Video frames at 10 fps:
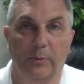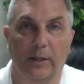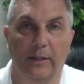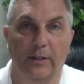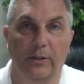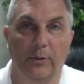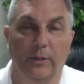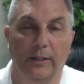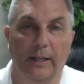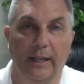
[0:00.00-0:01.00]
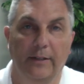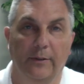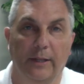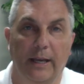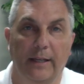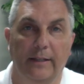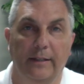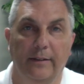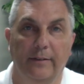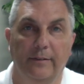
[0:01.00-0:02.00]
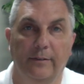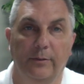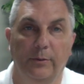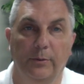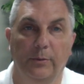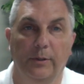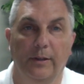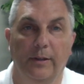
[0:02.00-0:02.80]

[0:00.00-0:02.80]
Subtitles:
way that you can handle that is to